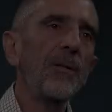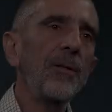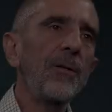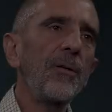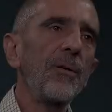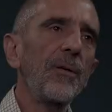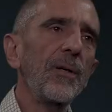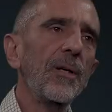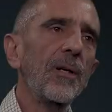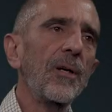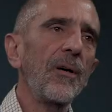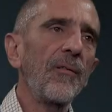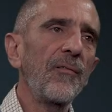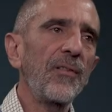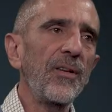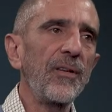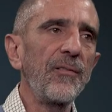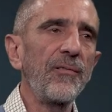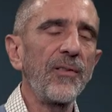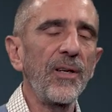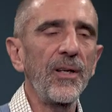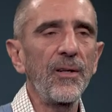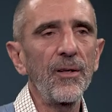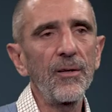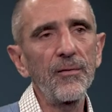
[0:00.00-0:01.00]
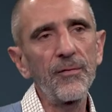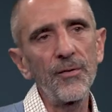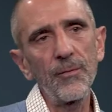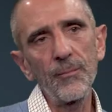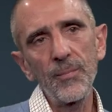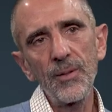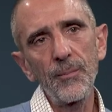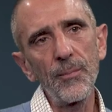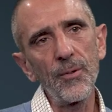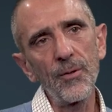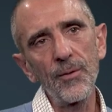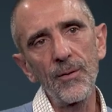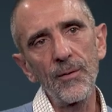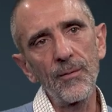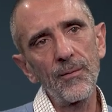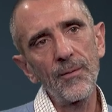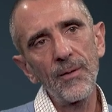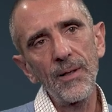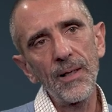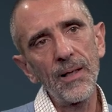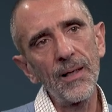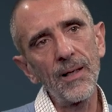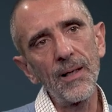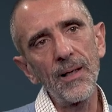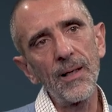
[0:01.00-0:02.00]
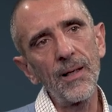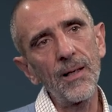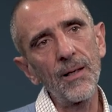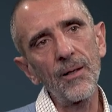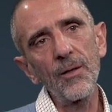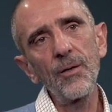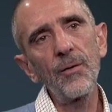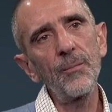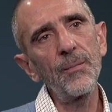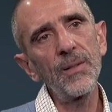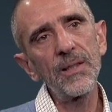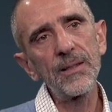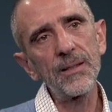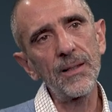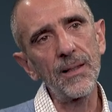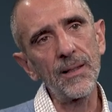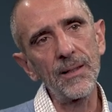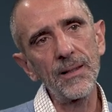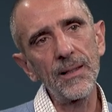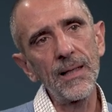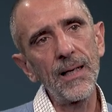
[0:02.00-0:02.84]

during conflict, very often people uh, go missing.